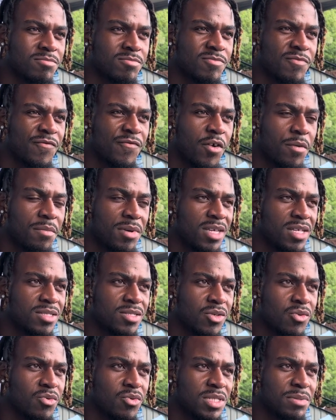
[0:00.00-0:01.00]
For me, it's
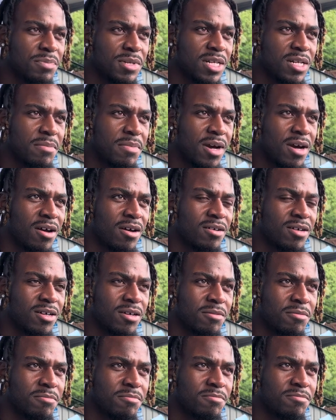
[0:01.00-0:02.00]
always been about
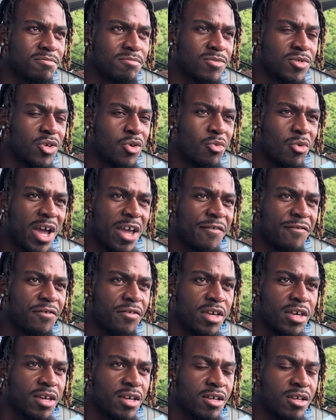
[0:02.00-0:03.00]
the right
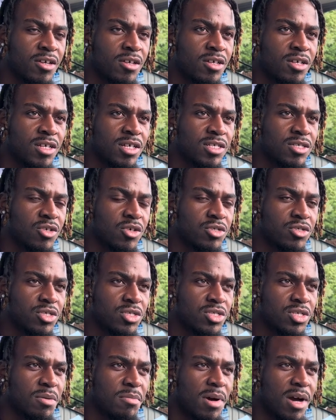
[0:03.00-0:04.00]
fit. It's not
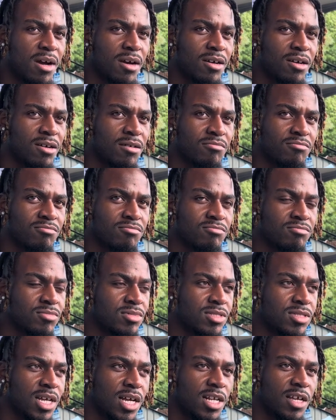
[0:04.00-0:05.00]
just about
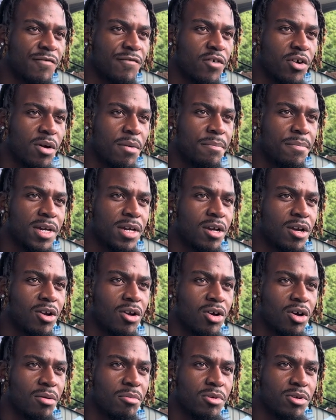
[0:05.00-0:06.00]
signing for a big
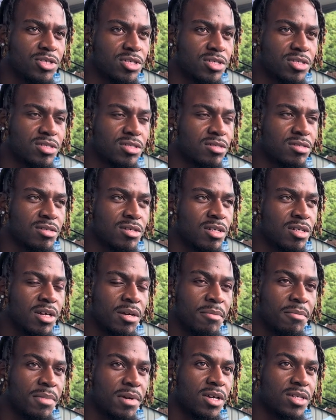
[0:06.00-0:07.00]
club or just
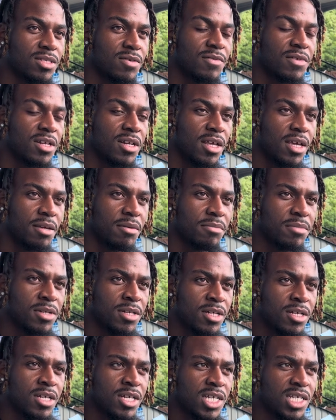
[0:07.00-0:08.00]
because of the name.
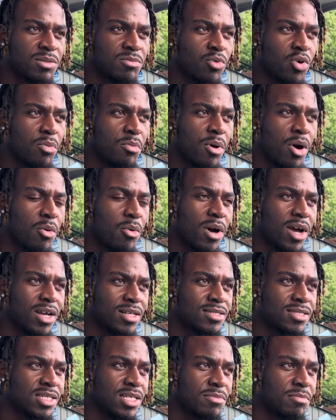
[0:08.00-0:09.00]
It's more about where I
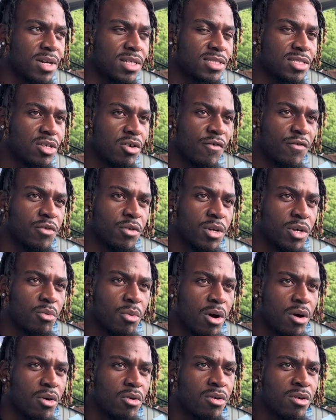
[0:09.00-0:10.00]
see myself doing
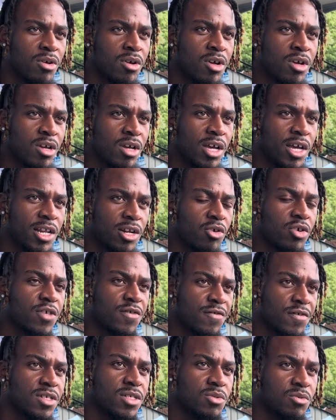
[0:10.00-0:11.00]
well, and
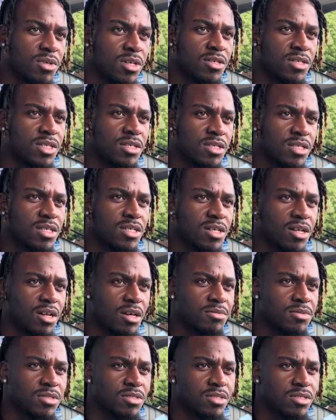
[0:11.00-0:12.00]
Oxford is one of these
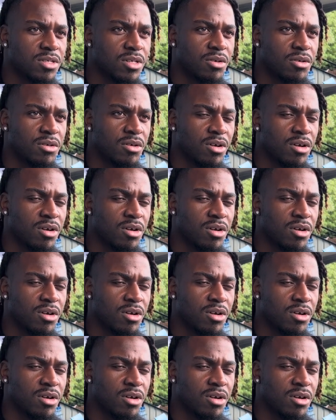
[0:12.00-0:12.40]
clubs. So,